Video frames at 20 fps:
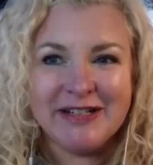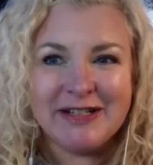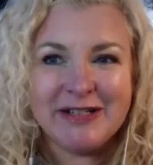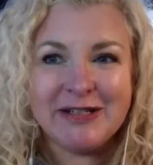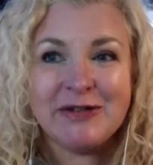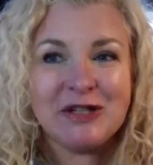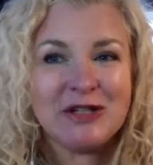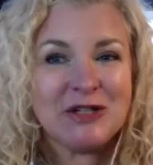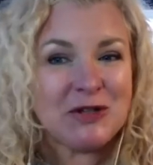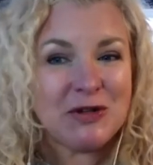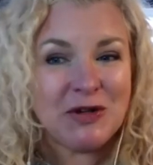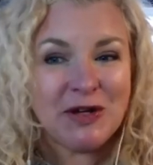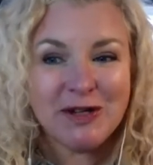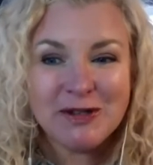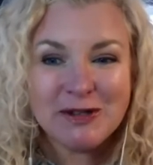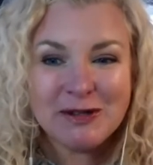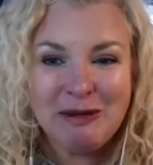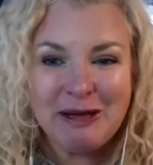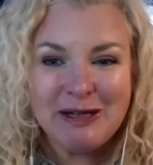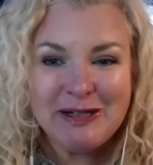so enjoy
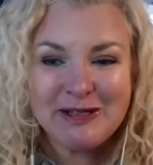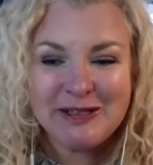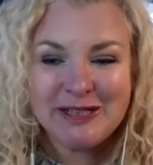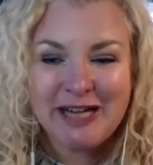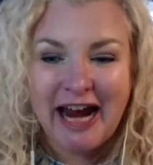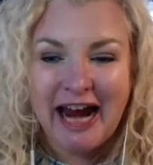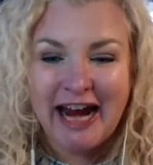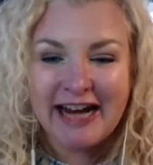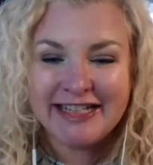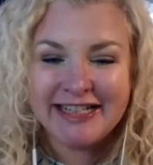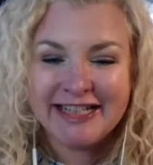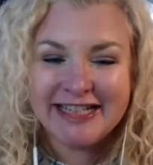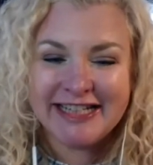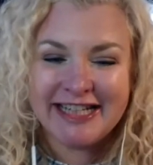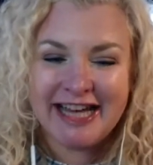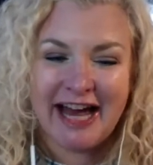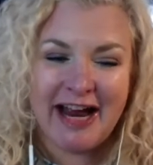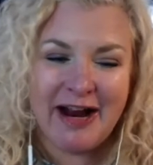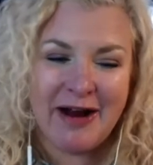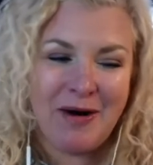those mentor texts.
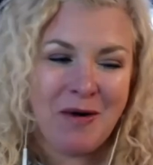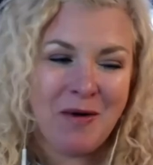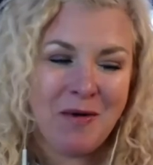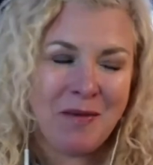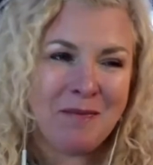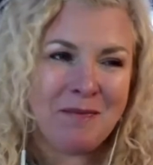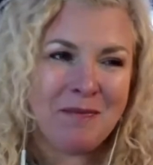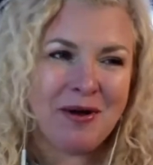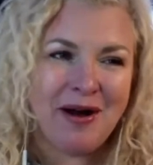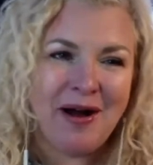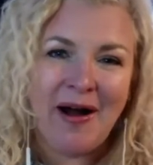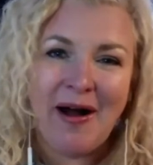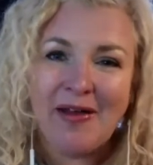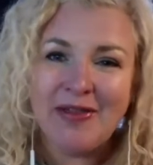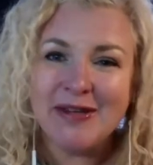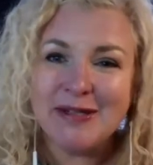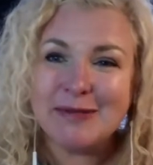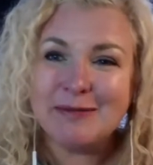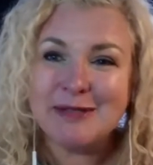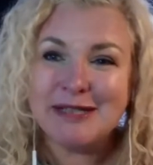I hope
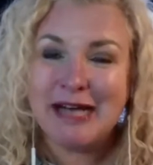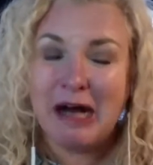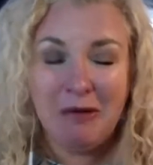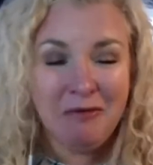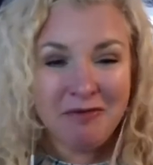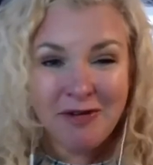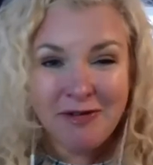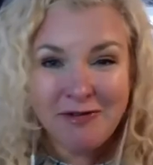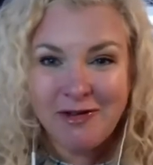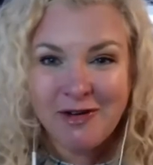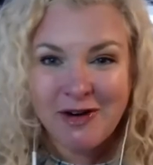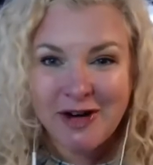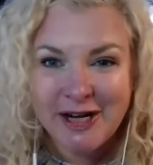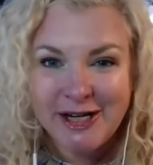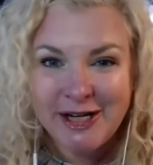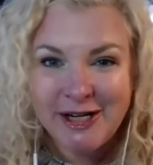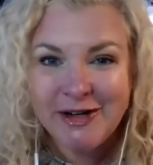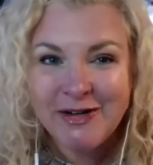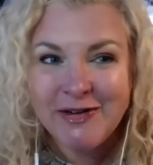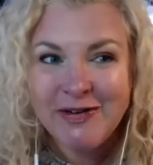this was helpful for
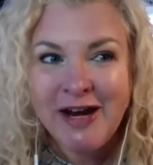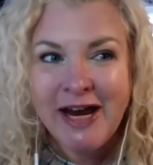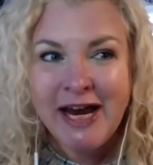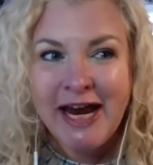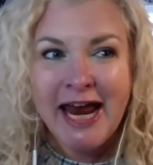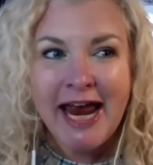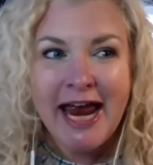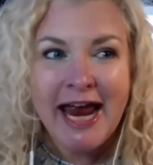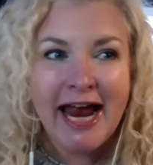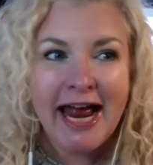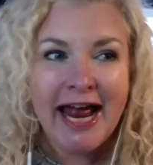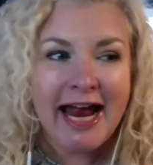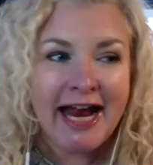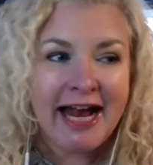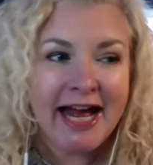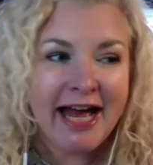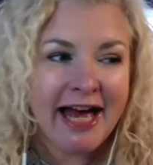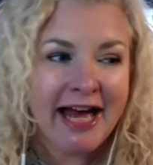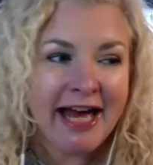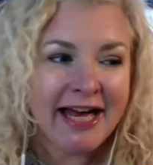you.
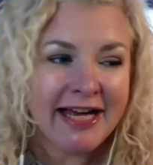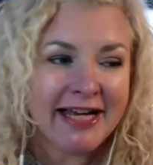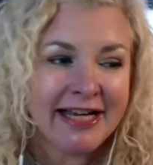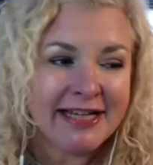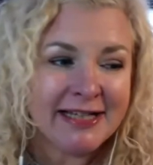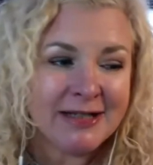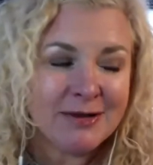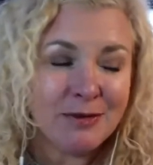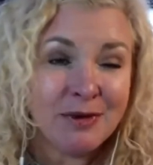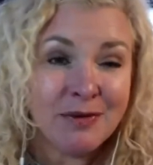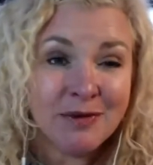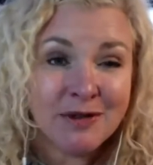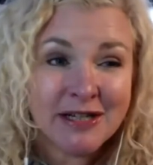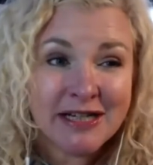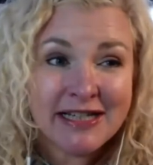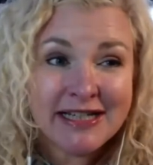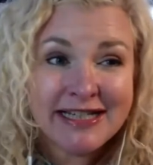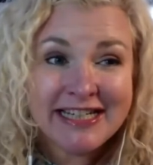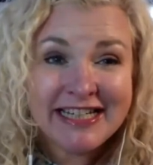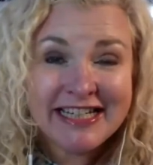And we will
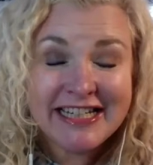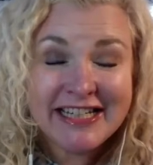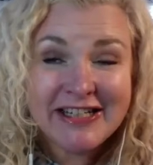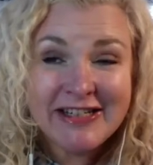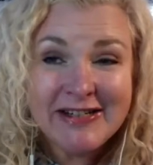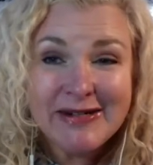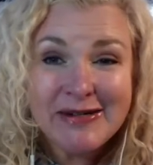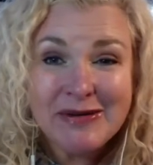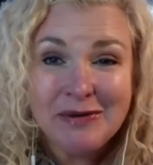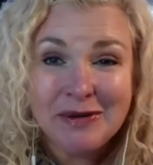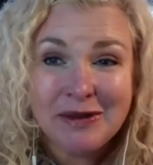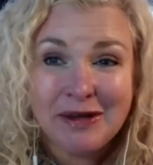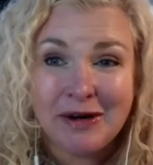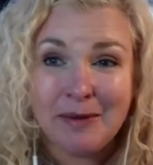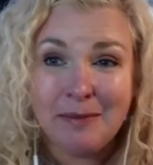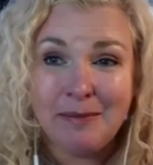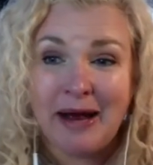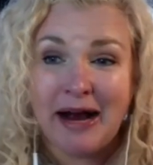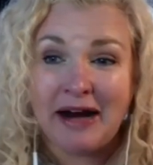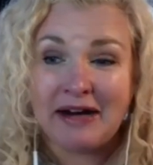continue with
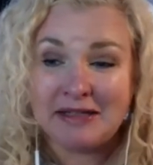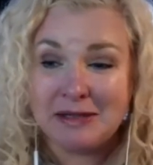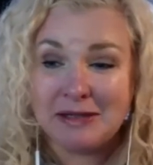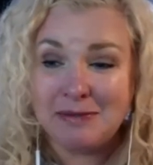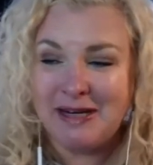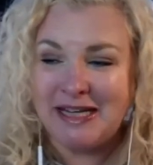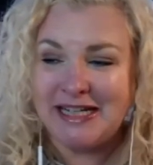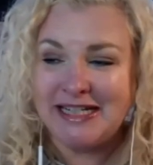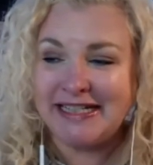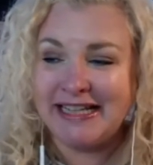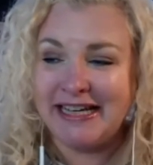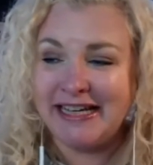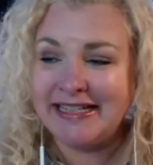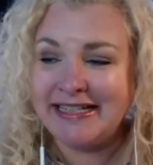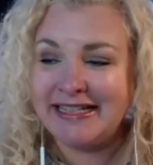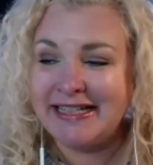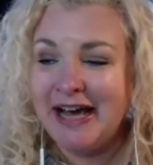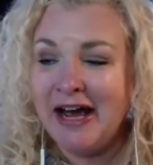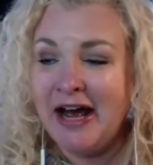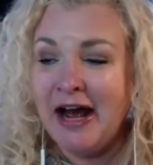our Back to
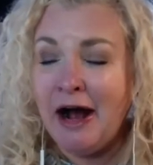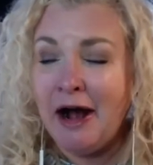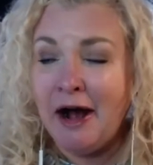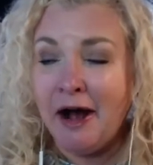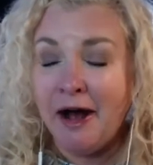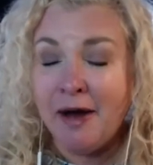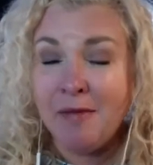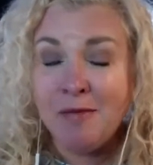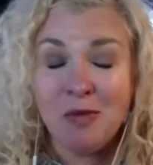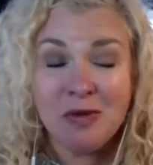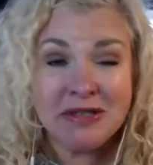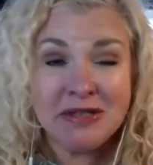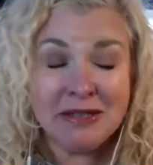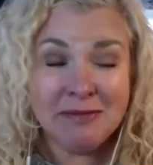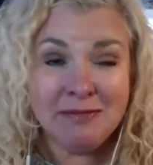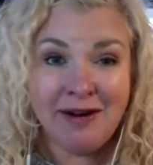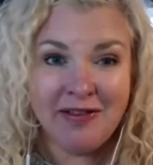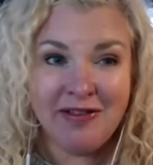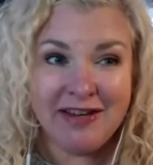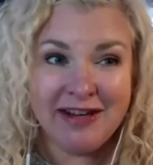Basics once a
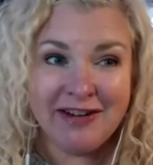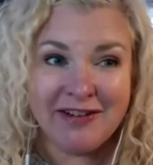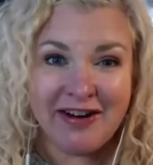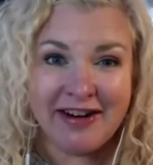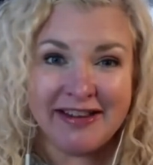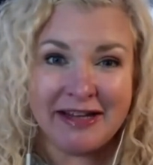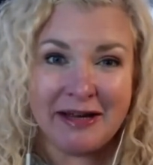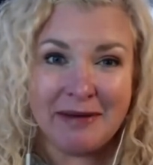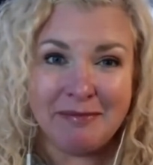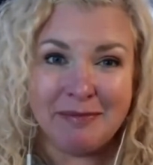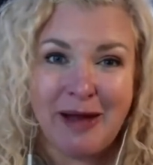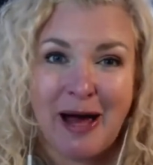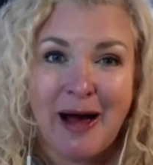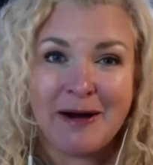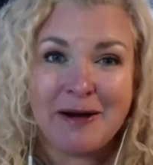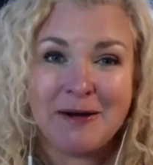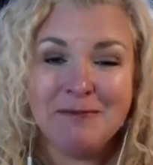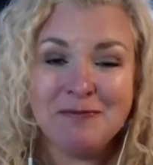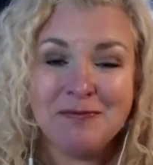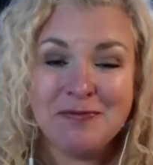month here on
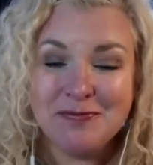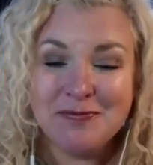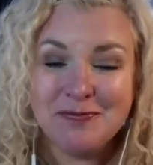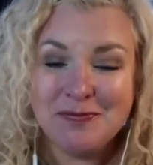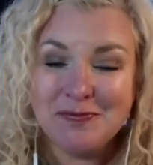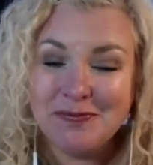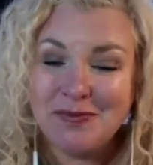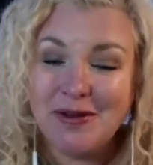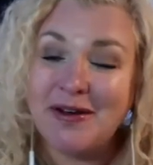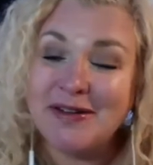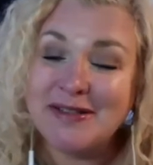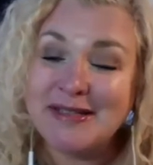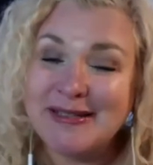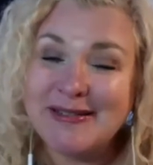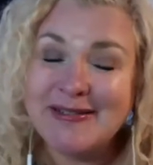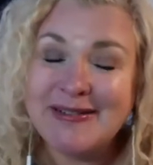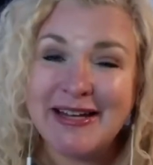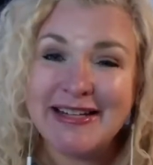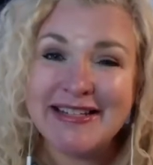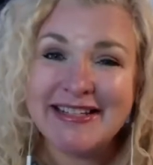LitBlock. I'll see
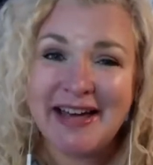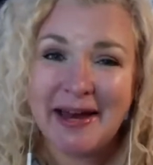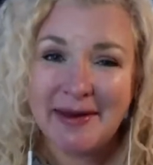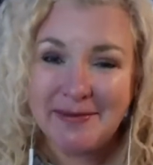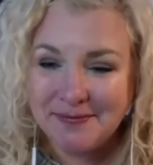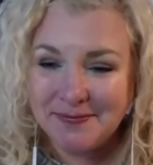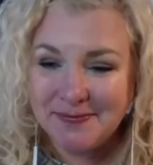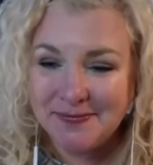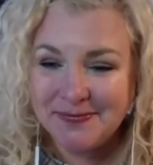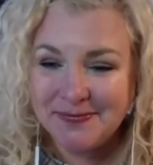you next time.